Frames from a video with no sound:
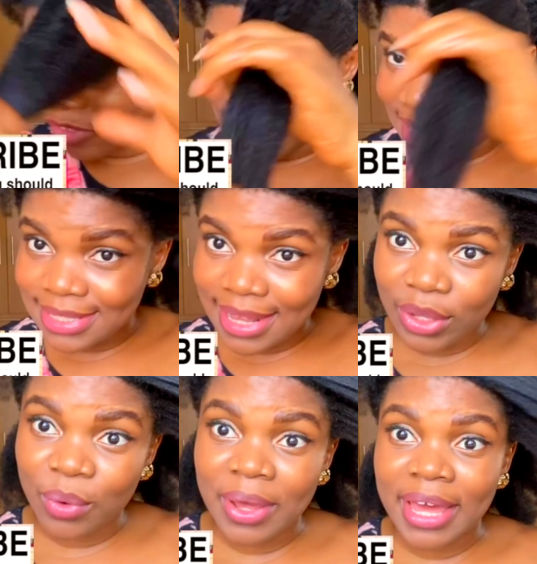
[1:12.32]
is that
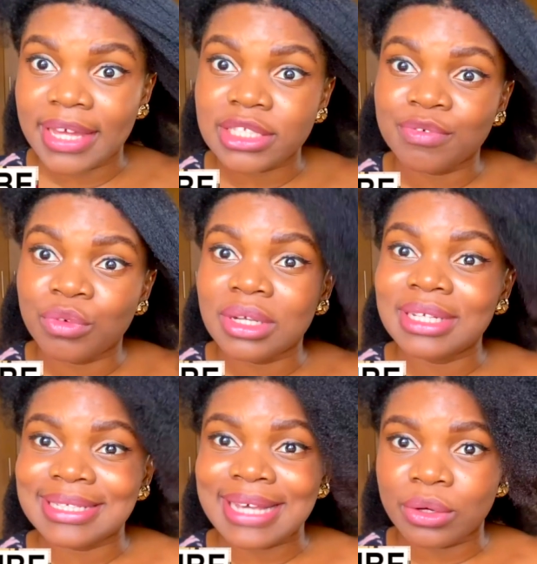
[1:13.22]
your hair is fully
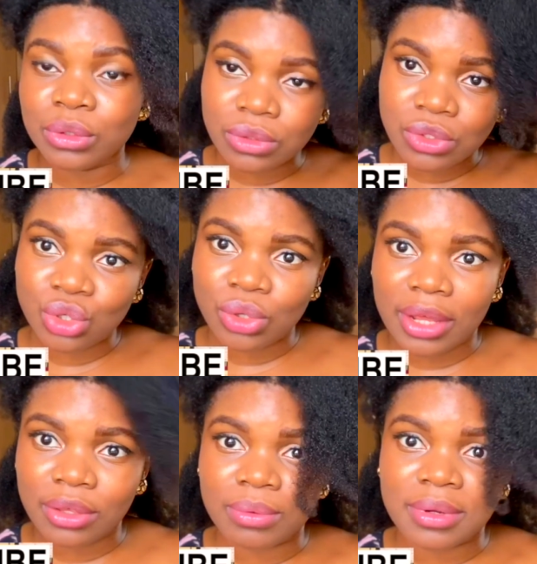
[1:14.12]
detangled so
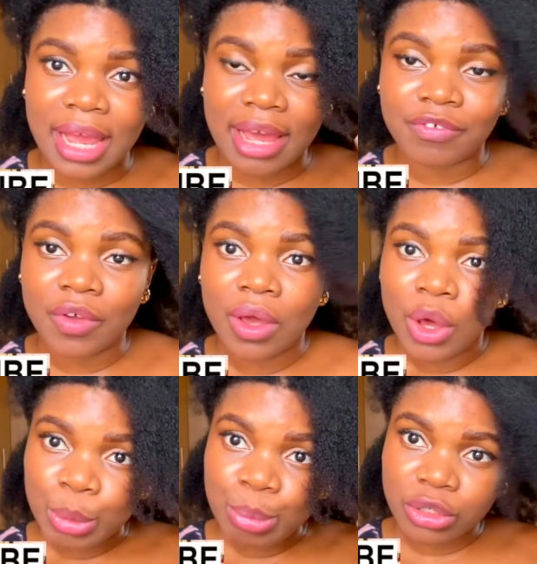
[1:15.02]
that you wouldn't have
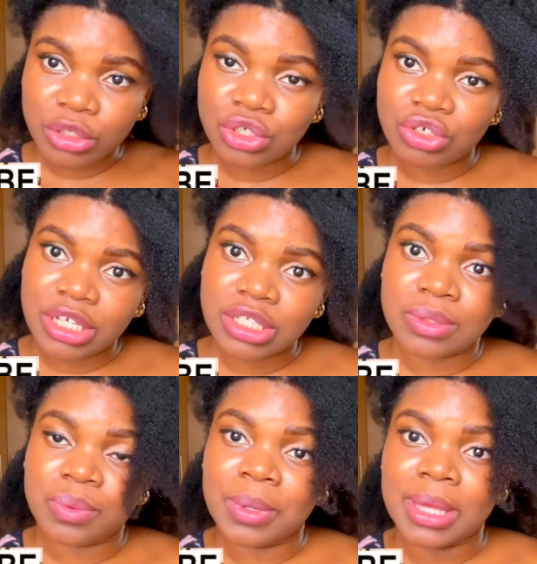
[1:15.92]
much
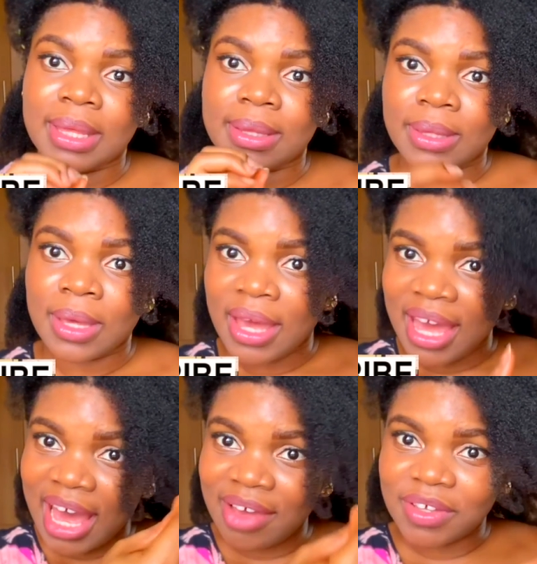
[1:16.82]
stress with
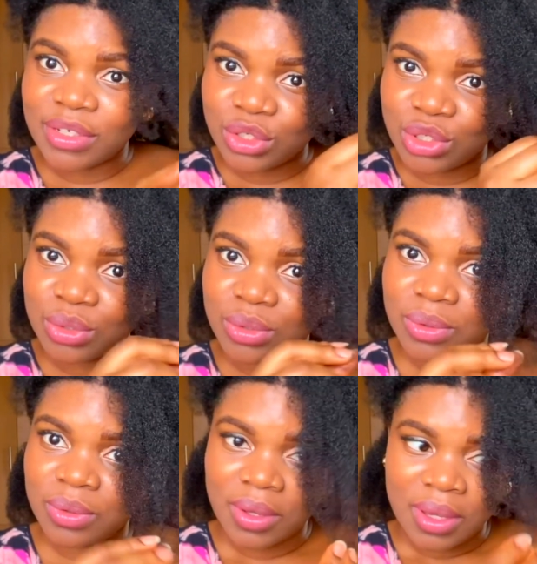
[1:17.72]
having
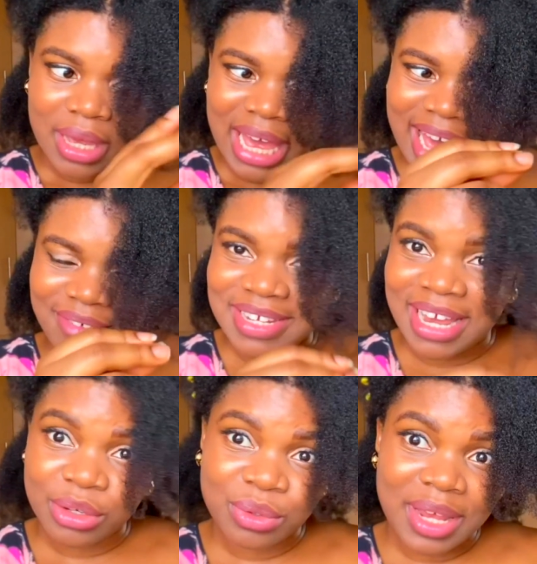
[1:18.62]
to have
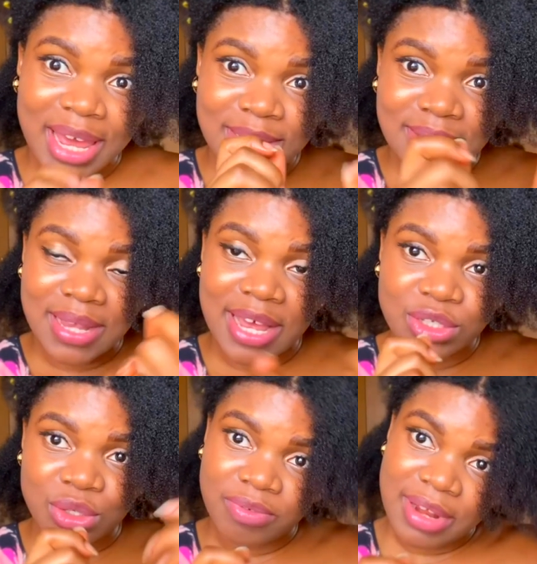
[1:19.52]
tangled ends
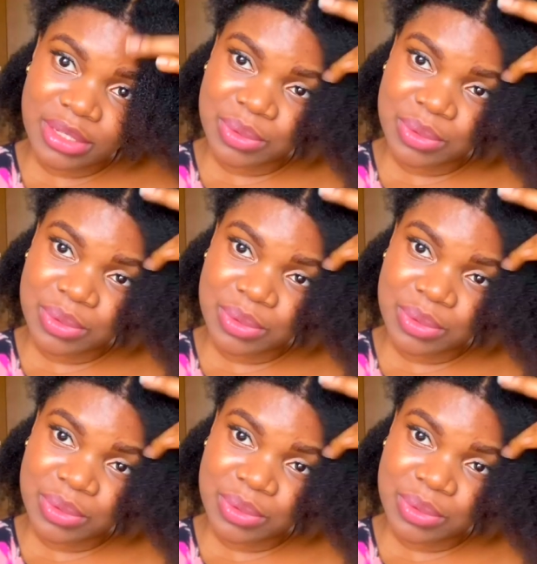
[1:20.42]
as you're flat